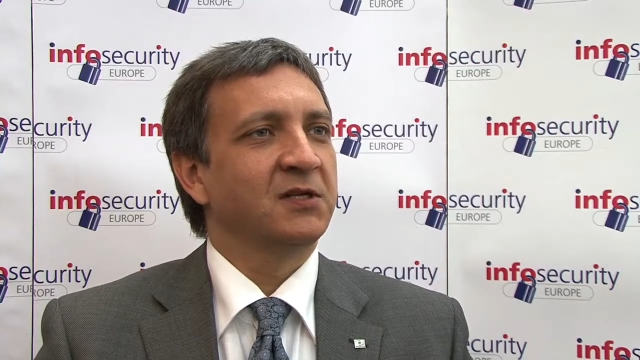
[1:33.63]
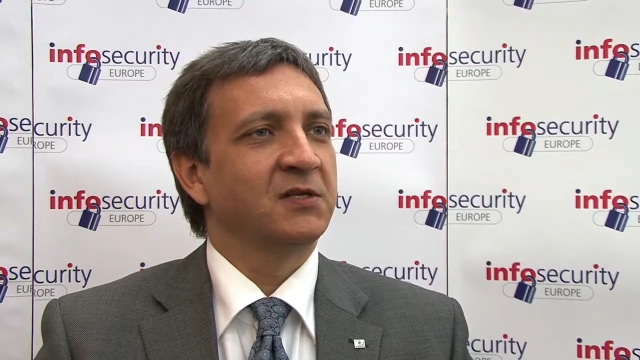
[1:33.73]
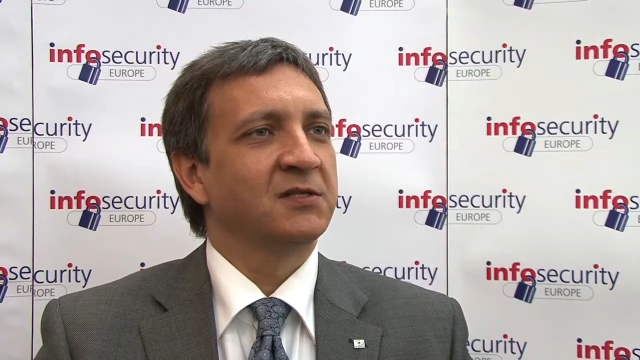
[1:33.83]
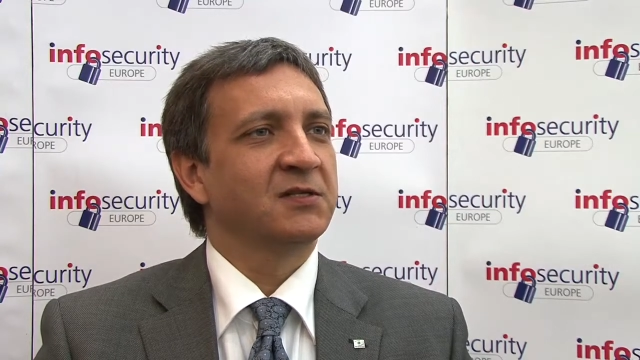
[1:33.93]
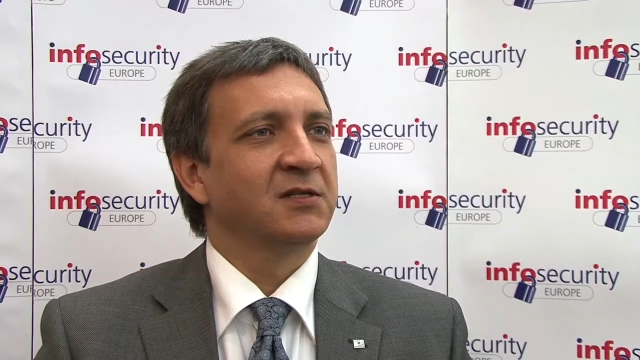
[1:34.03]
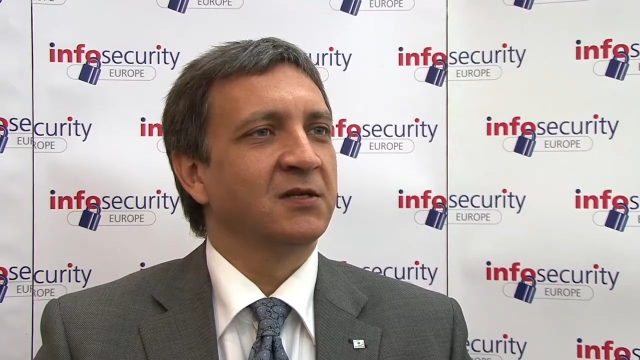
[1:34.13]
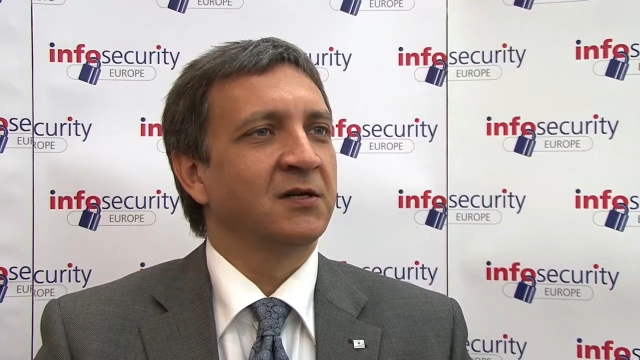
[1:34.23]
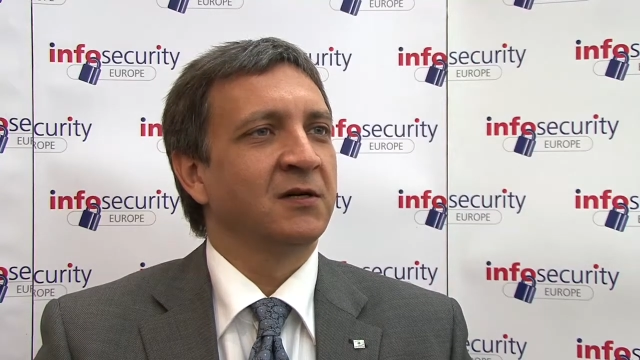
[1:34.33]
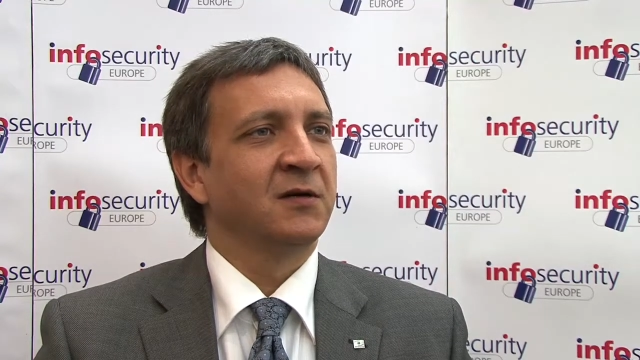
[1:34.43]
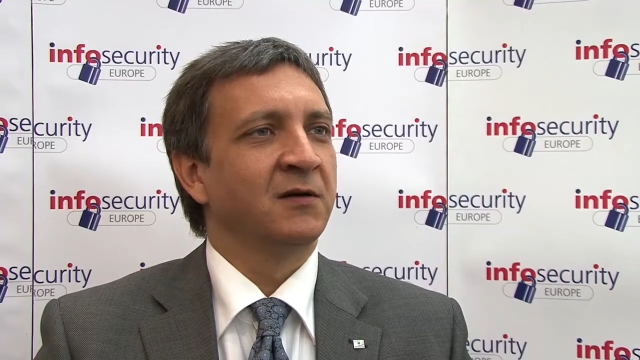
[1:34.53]
is
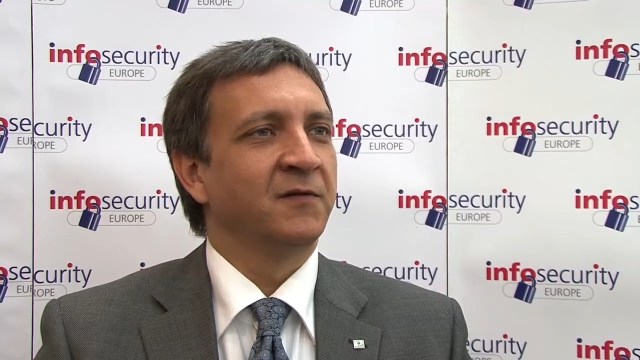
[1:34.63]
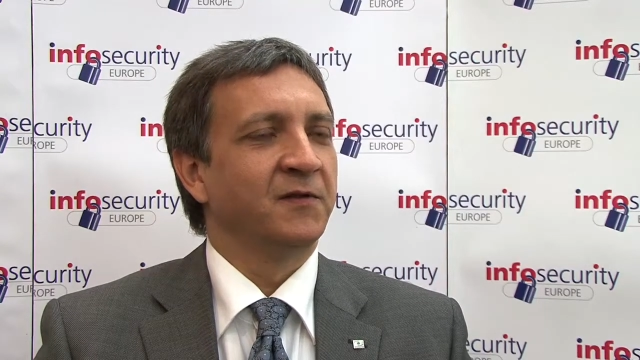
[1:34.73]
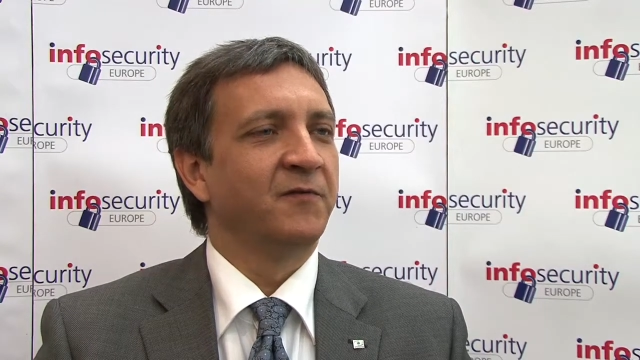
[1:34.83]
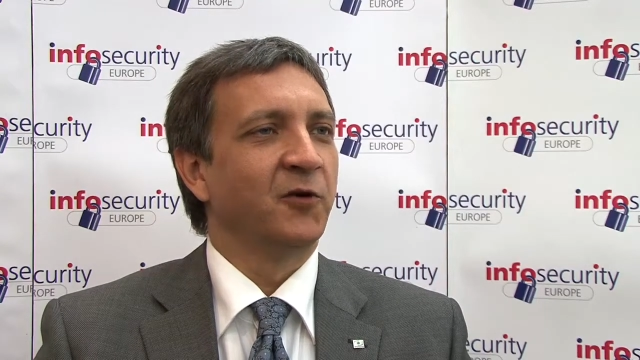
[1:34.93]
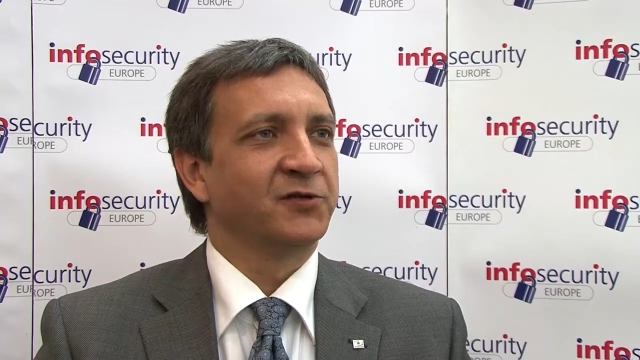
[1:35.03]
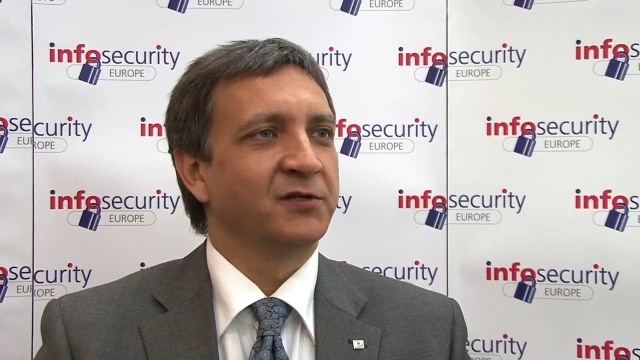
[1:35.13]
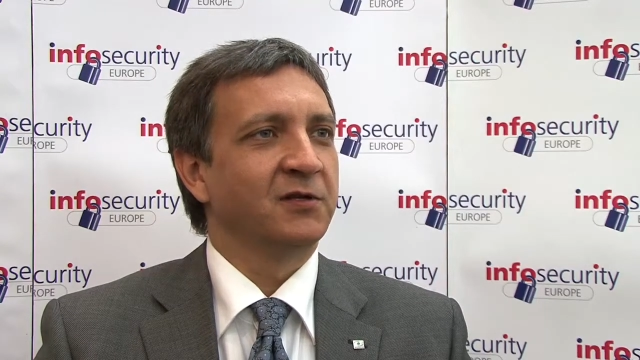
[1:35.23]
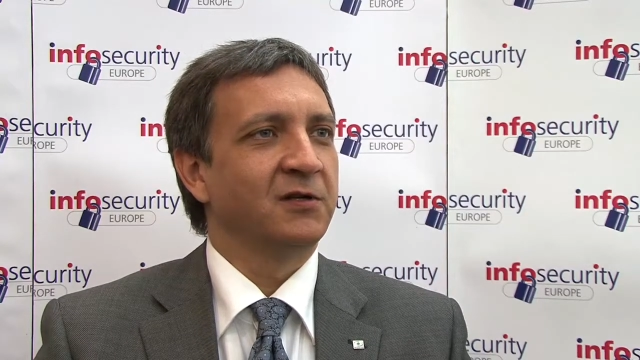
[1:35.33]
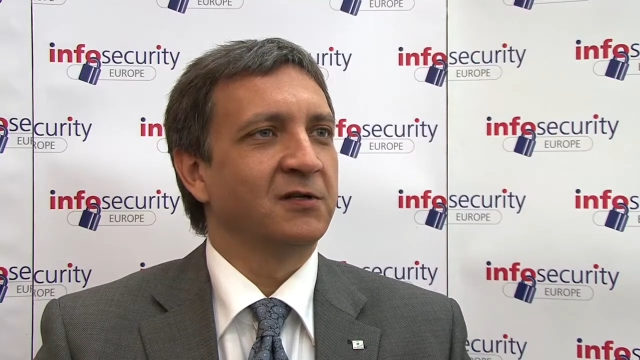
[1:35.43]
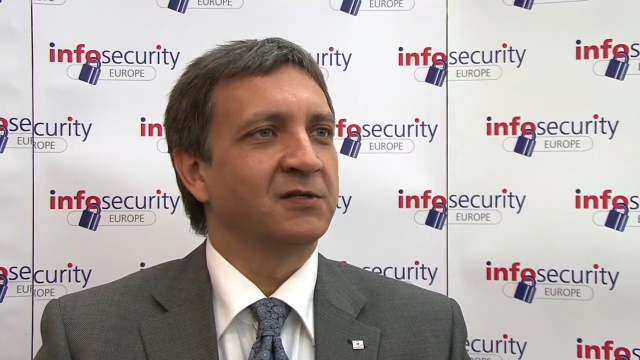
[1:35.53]
the first
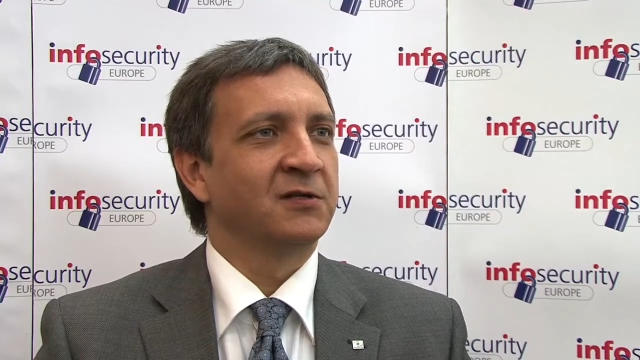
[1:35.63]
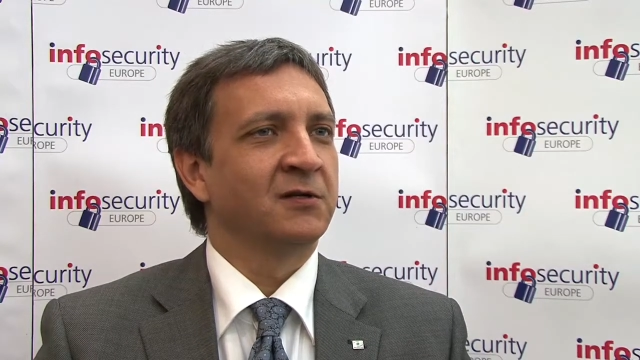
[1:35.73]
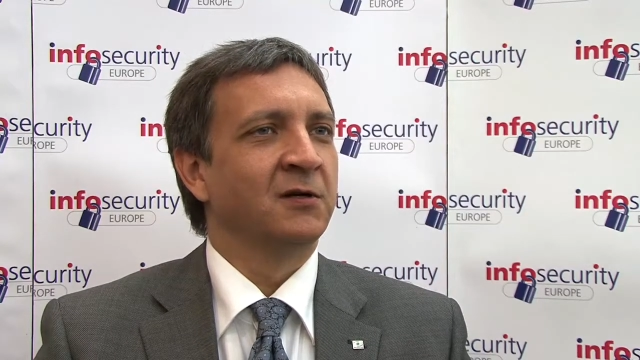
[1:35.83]
is